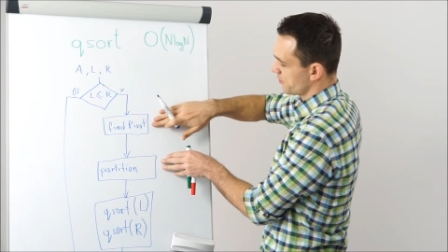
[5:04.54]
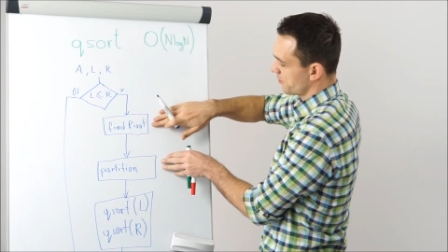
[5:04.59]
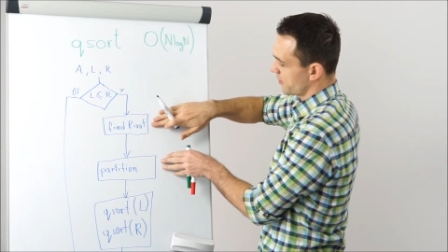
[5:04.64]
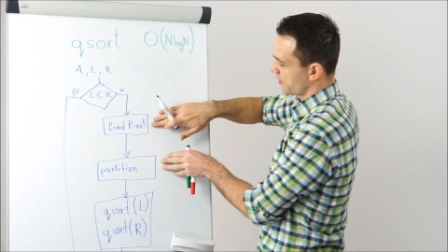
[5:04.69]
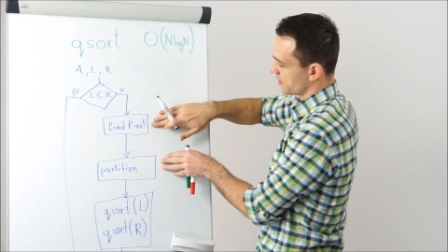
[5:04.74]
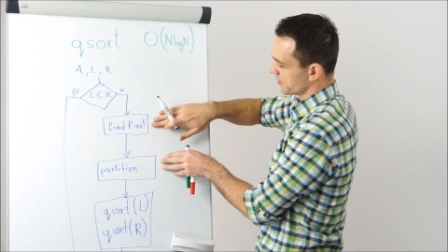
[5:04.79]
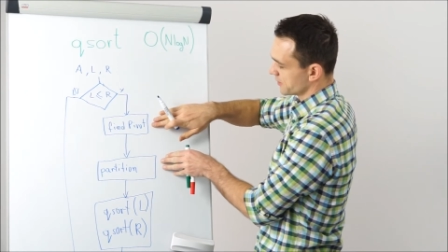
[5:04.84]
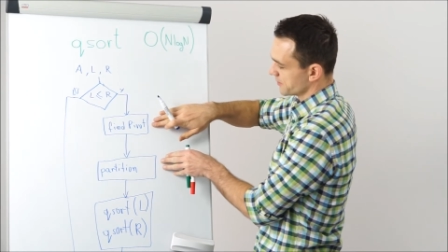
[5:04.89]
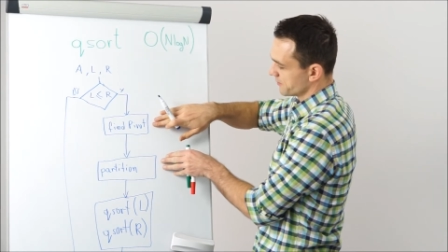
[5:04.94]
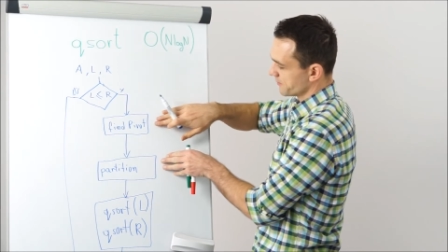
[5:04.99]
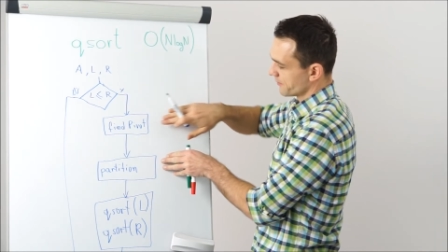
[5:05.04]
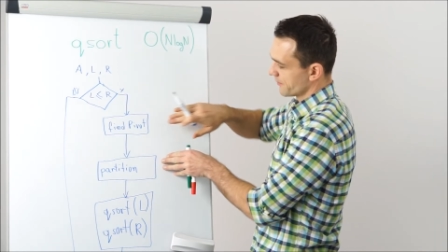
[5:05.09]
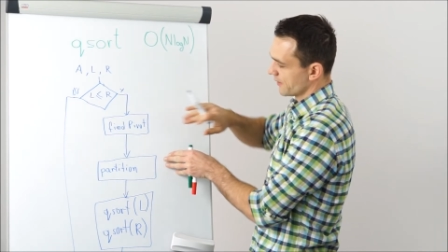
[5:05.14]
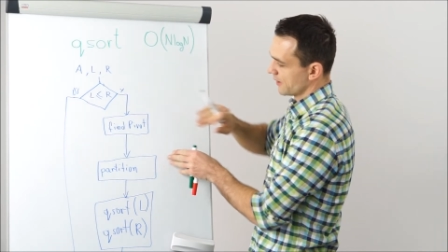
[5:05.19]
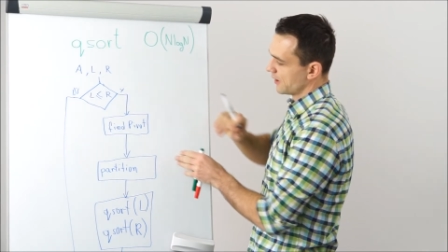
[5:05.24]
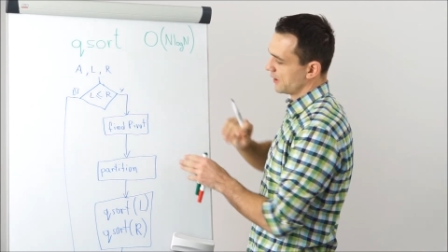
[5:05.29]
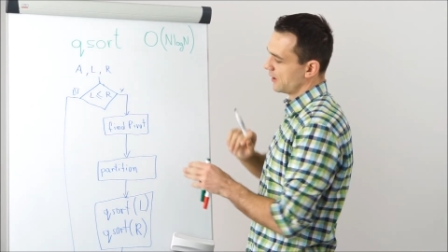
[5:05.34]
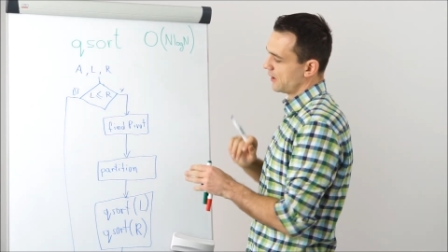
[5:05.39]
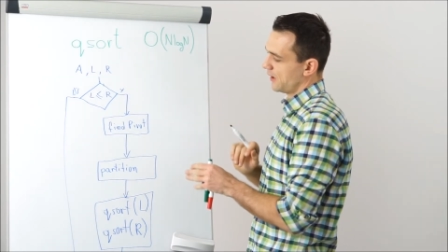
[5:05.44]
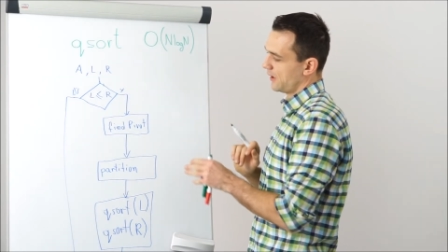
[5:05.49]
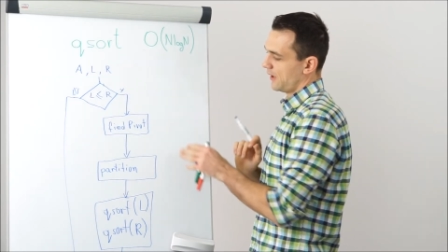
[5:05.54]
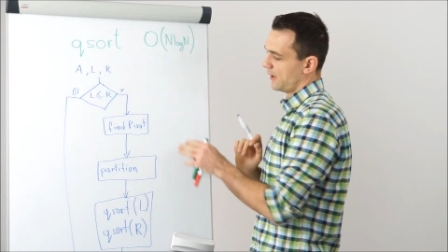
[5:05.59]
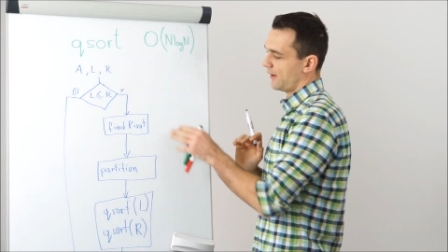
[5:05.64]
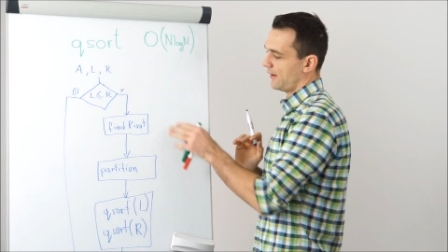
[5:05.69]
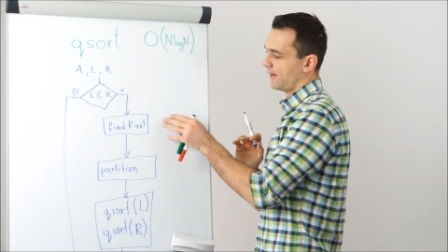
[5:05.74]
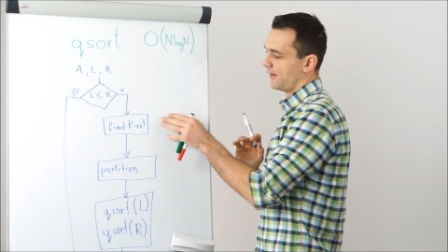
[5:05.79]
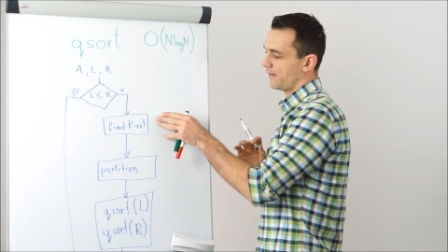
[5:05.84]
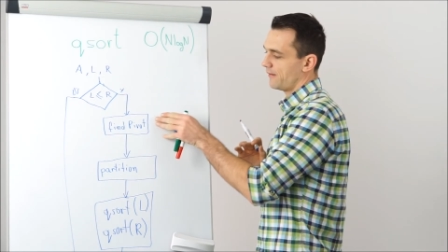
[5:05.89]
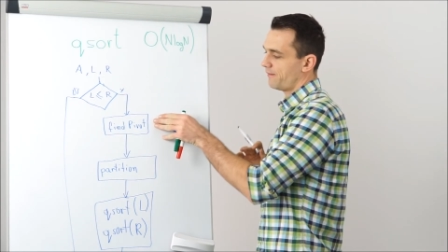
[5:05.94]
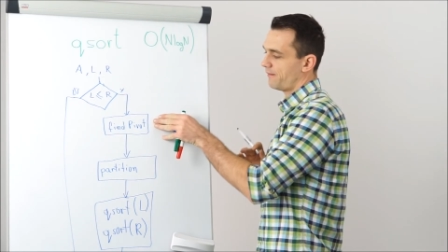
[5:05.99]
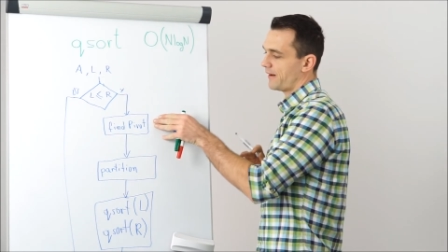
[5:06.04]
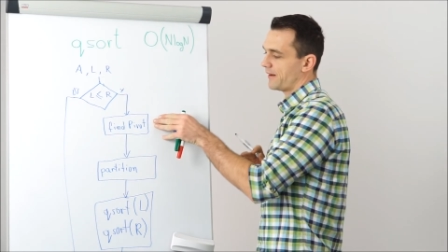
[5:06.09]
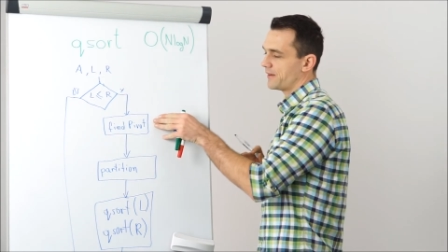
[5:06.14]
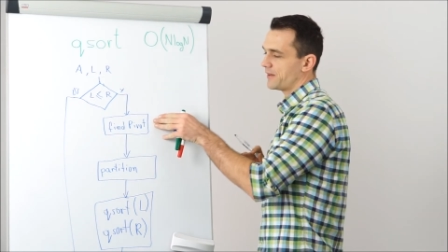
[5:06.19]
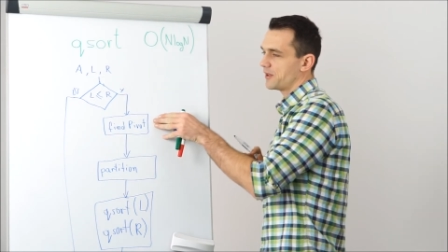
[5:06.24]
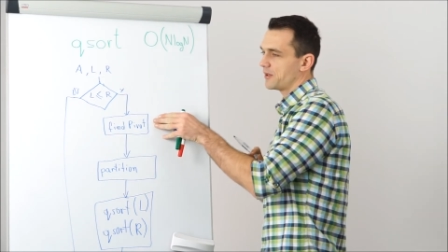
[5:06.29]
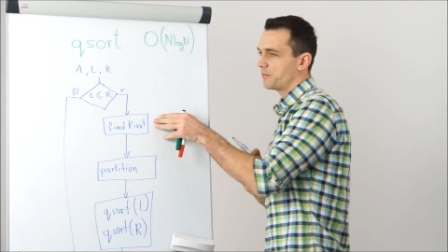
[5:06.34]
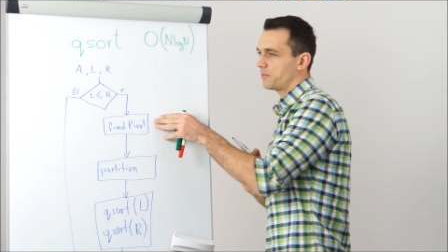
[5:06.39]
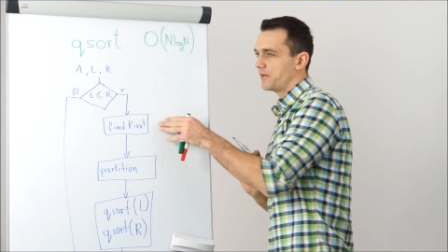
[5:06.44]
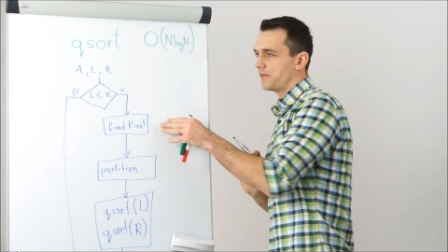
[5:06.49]
blocks.
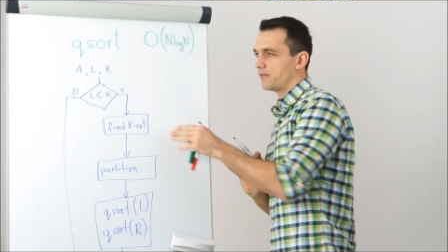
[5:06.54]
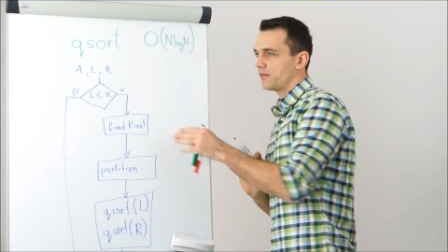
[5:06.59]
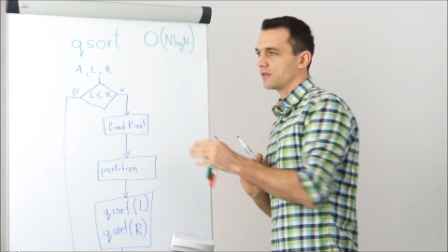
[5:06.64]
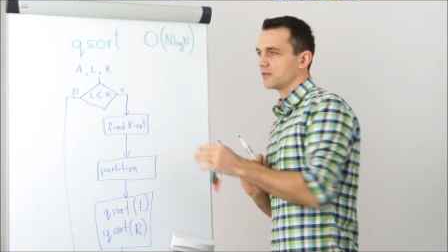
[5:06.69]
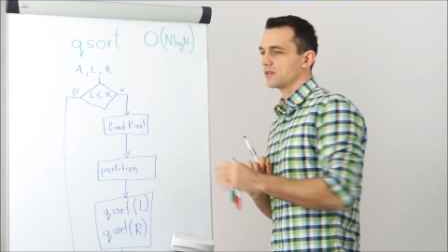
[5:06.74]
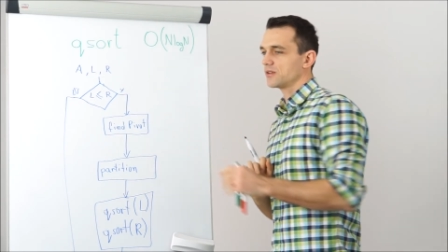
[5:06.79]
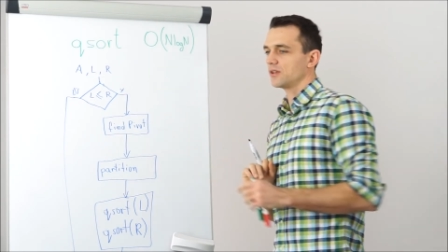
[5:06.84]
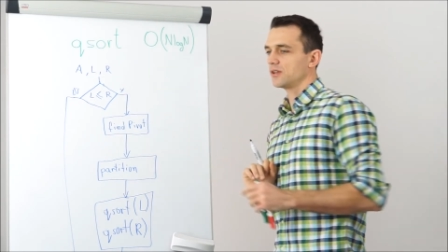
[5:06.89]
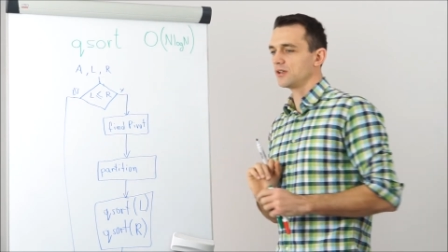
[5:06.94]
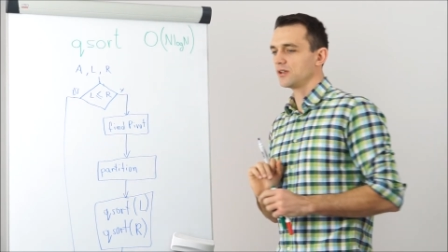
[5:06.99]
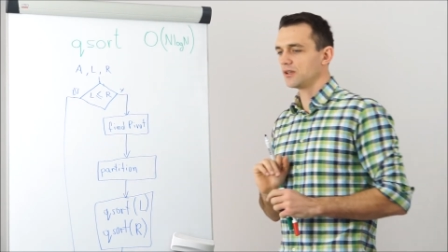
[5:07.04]
Finding pivot